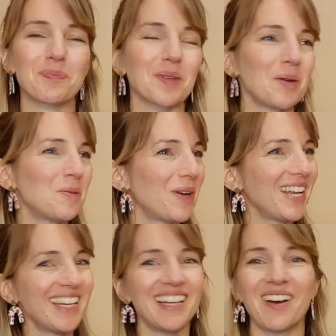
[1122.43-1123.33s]
I
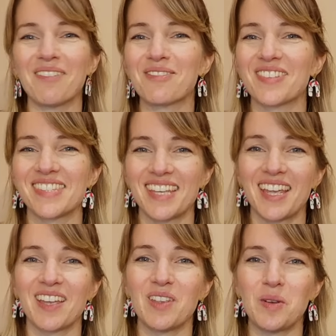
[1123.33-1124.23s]
really love
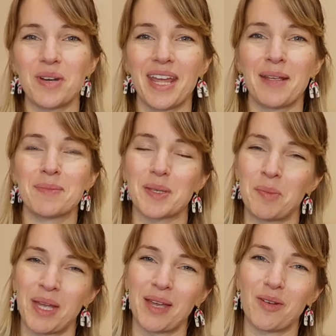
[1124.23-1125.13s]
seeing your names
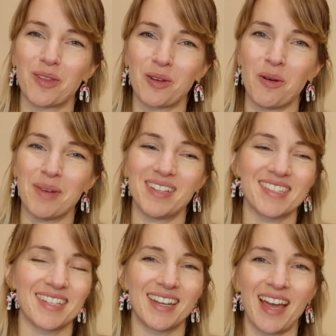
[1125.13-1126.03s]
appear on the
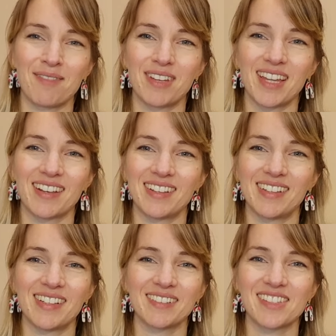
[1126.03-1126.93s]
comments and having
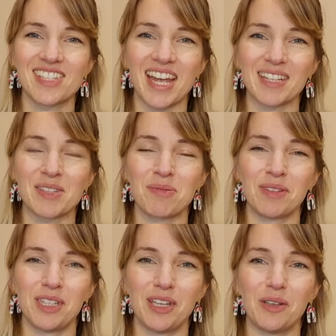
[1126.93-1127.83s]
little chats
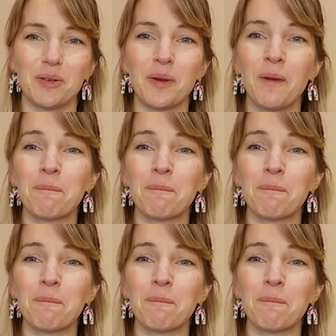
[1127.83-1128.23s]
with you.